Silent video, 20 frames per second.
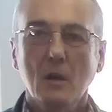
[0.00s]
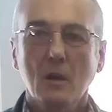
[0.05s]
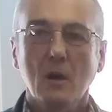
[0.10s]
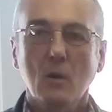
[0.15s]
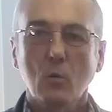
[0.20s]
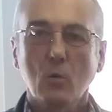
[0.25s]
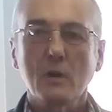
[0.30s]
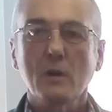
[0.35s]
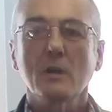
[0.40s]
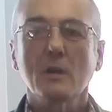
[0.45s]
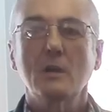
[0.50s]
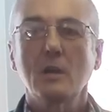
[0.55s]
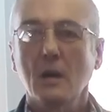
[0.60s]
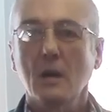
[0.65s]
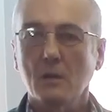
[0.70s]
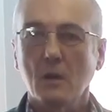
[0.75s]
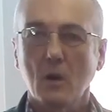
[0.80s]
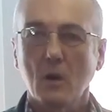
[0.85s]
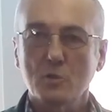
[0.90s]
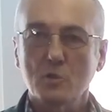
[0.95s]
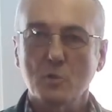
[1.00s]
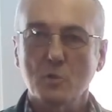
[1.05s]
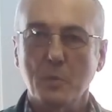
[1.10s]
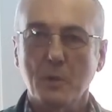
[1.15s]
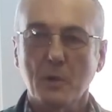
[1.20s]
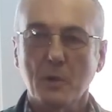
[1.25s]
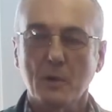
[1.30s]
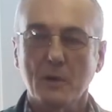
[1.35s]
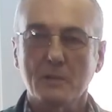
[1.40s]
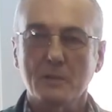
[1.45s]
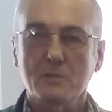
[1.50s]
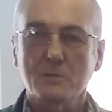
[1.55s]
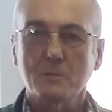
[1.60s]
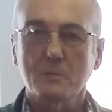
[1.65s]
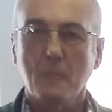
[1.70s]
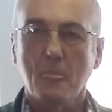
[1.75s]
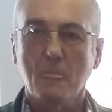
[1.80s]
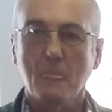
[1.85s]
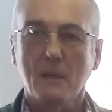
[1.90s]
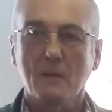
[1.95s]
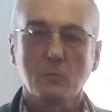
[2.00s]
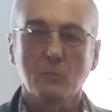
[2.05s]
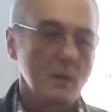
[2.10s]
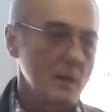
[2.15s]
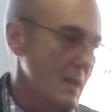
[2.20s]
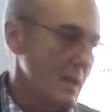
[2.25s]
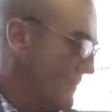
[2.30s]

We're going to cut our spirits that we